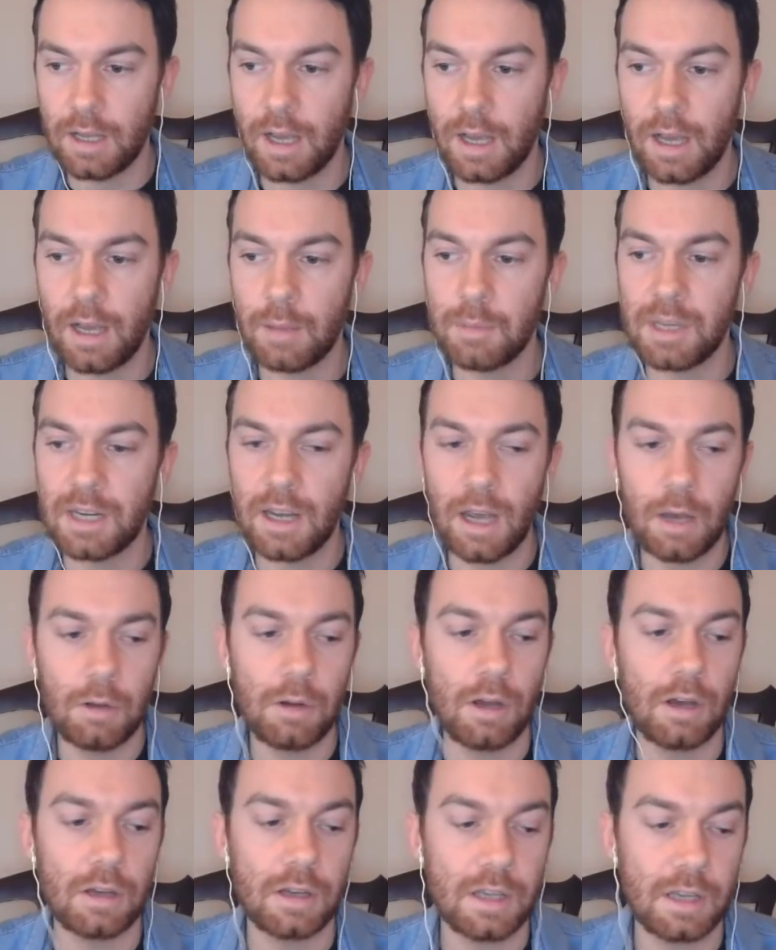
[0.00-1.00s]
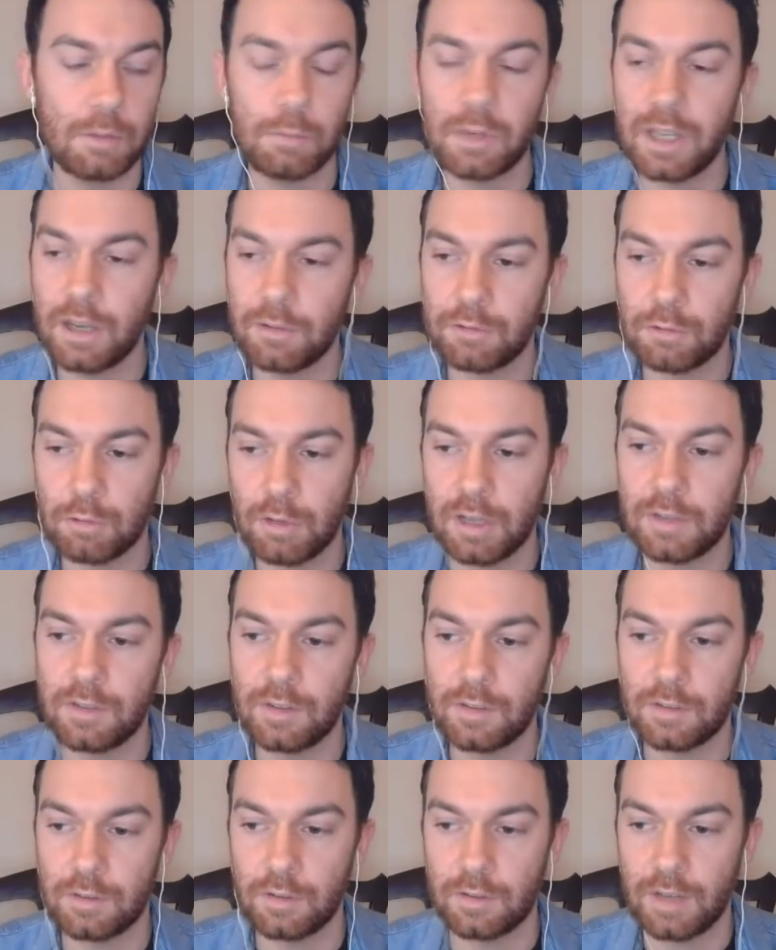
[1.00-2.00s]
I mean, how long can we have
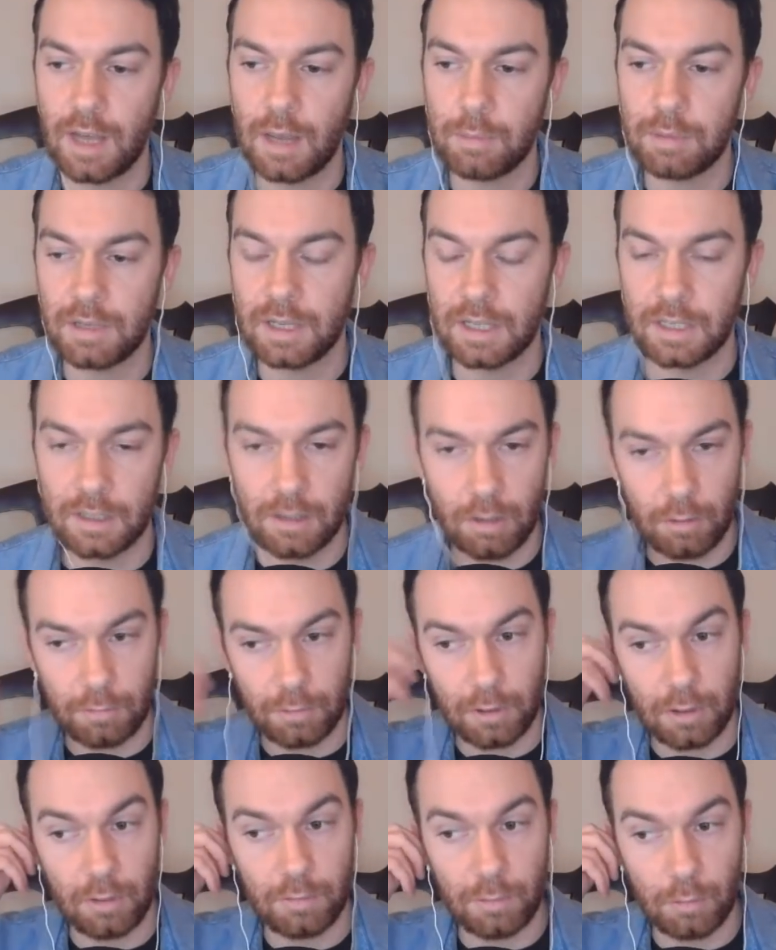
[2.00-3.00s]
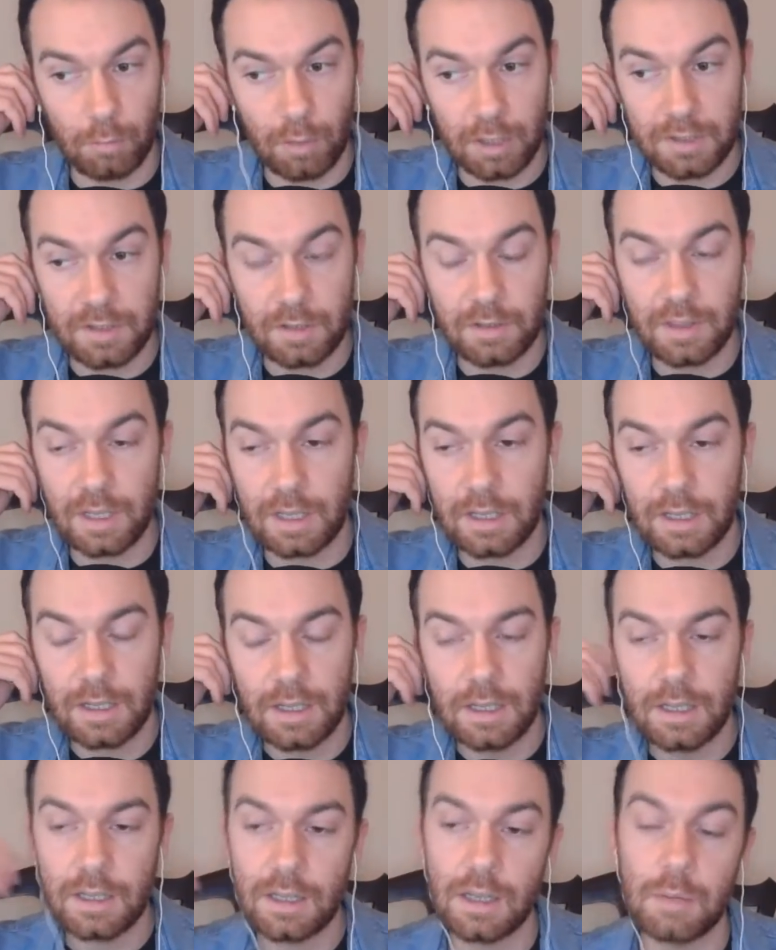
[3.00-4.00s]
crises just happening over and over? What do you think
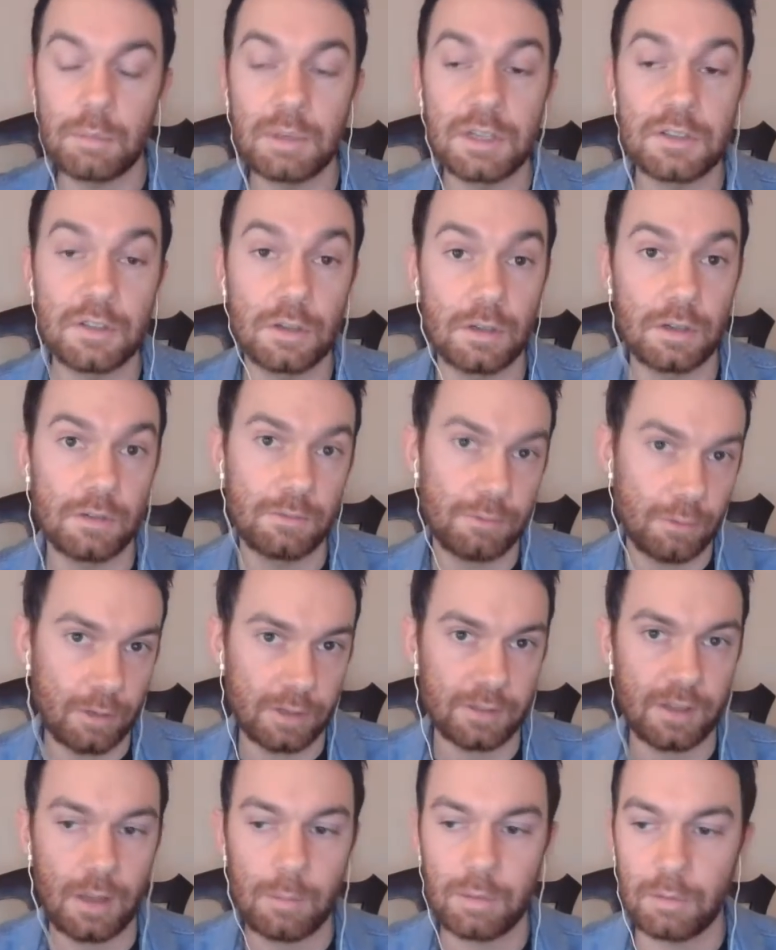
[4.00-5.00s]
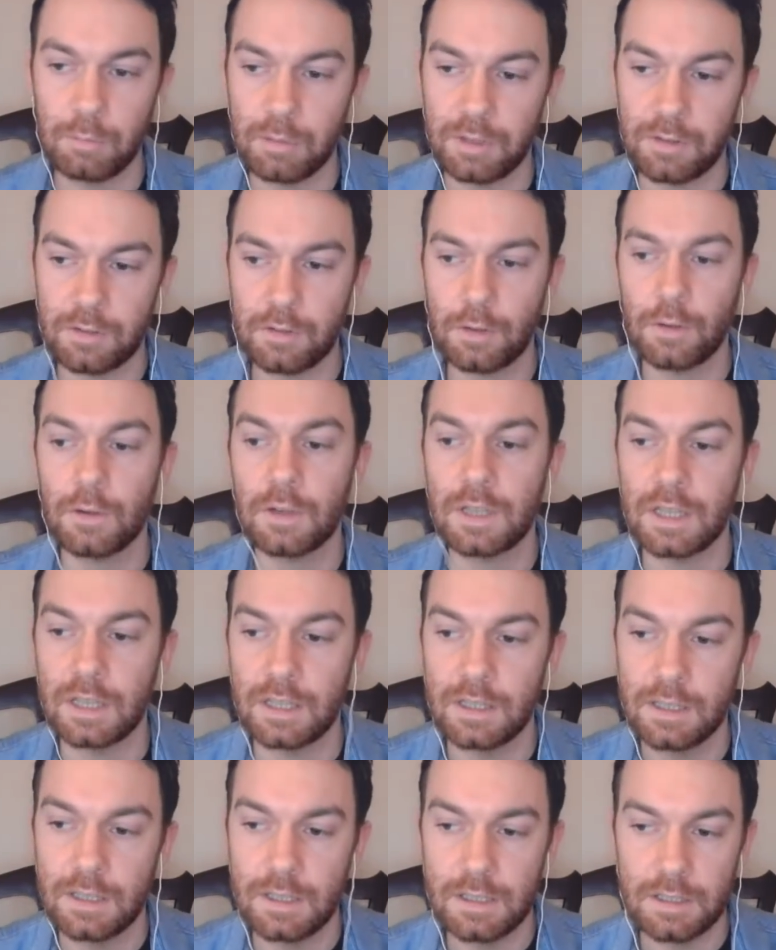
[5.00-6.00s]
can be done, for example, with
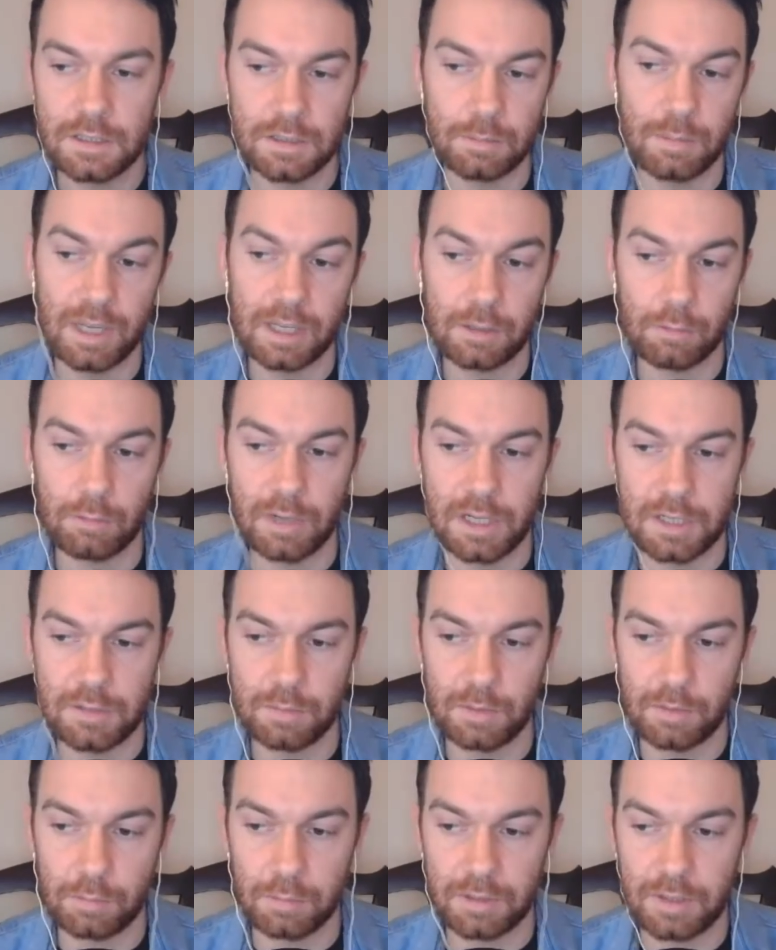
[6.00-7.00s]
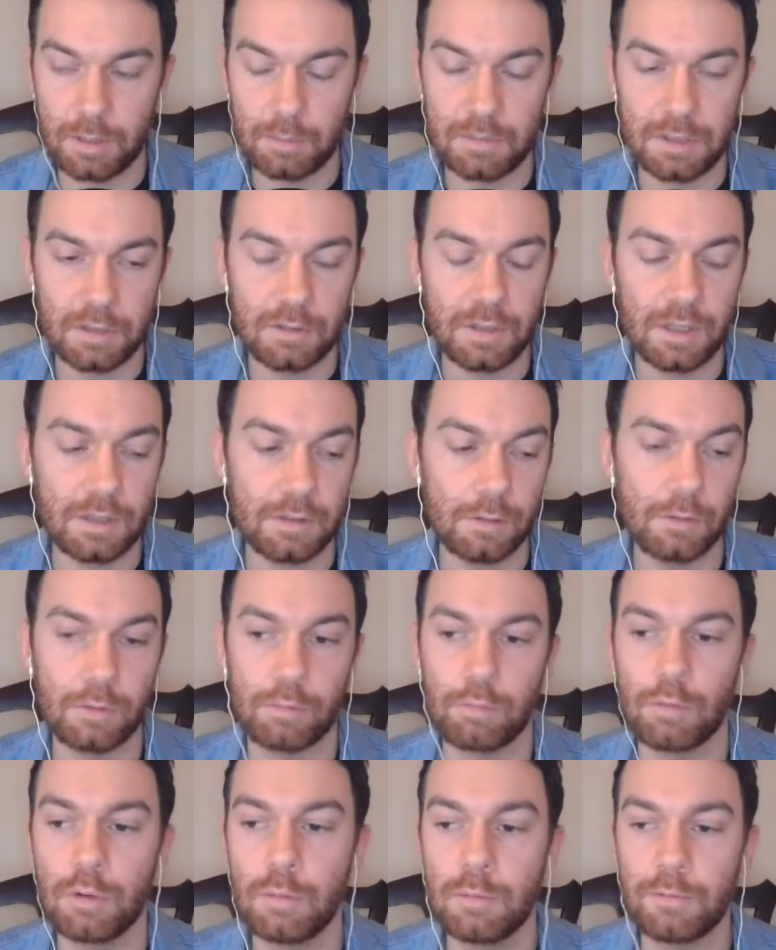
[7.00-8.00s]
Turkey to make arrangements with them? Do you think there is
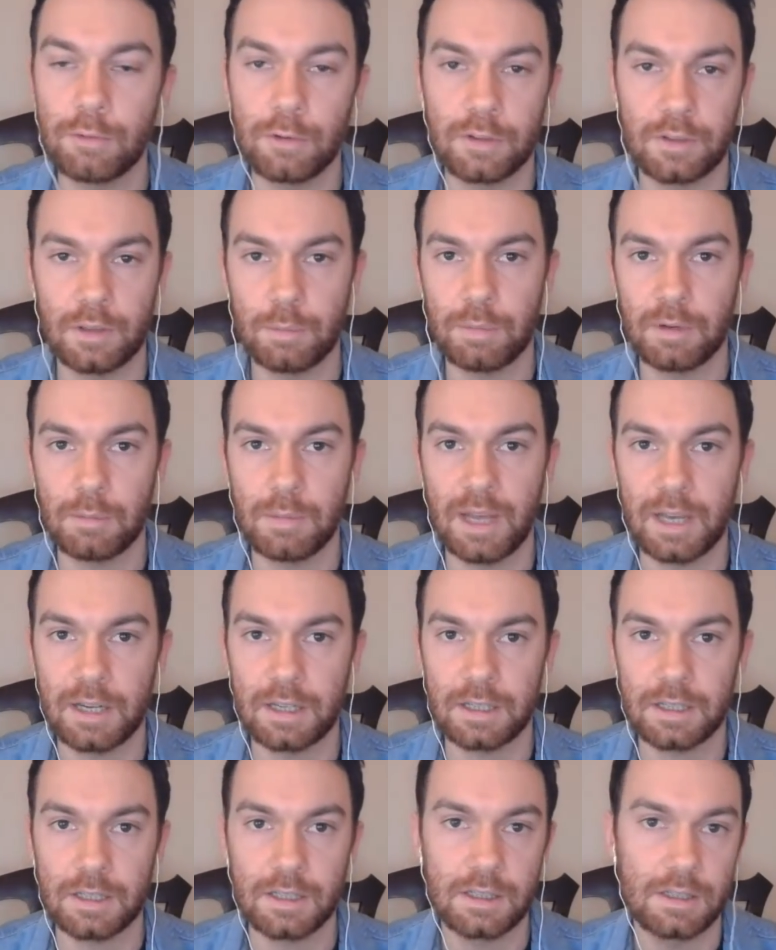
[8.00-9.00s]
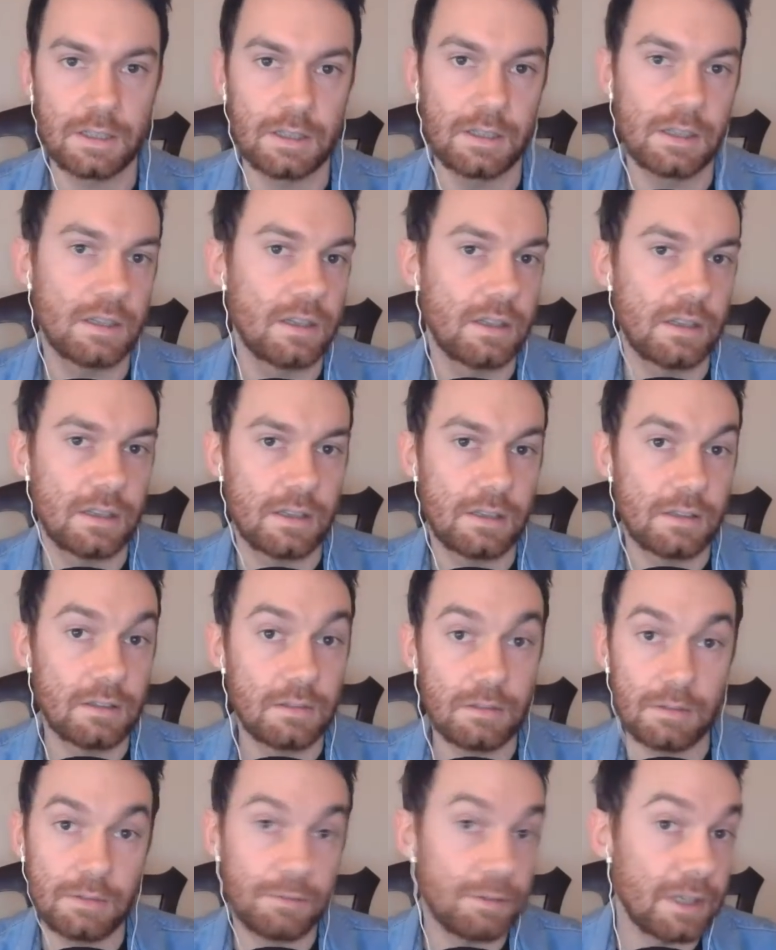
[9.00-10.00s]
room for diplomatic
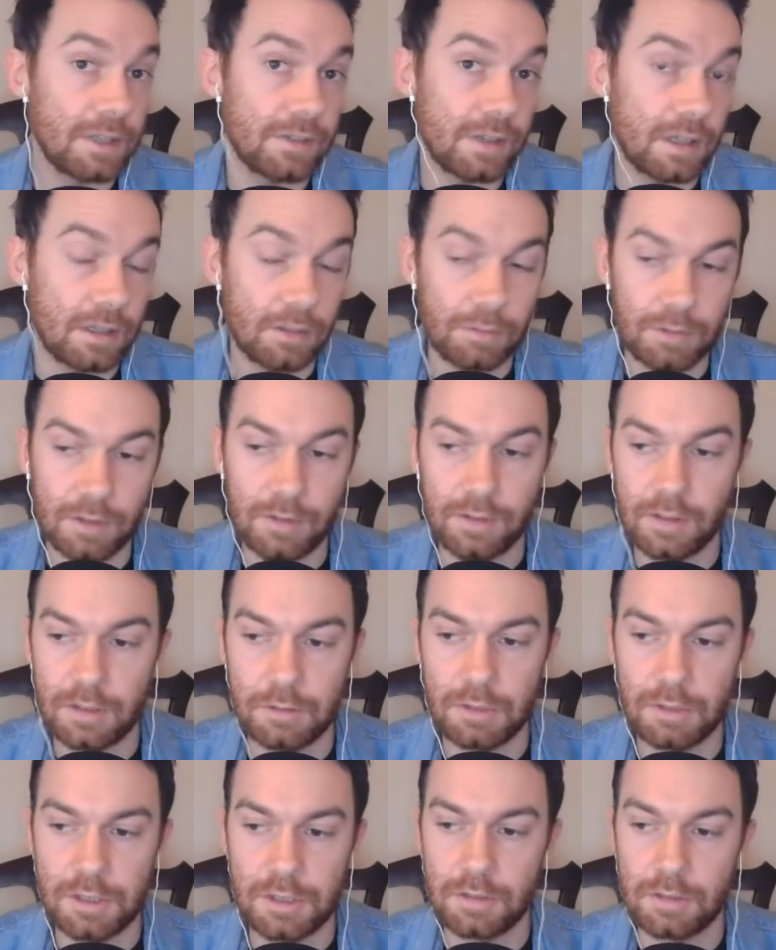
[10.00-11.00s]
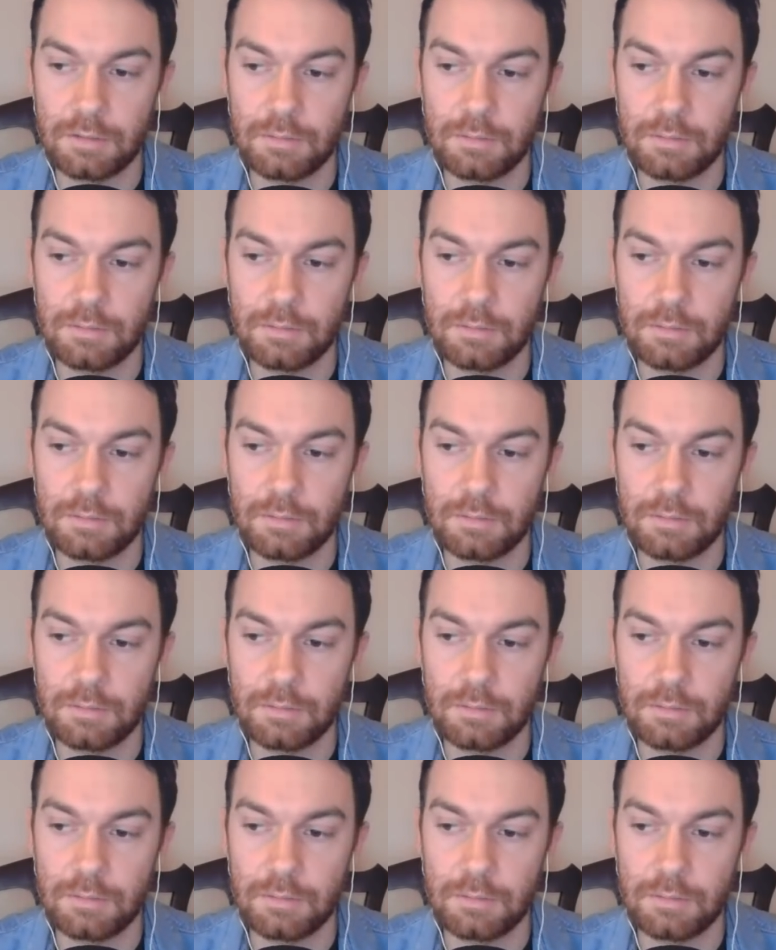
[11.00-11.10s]
fixing of the situation?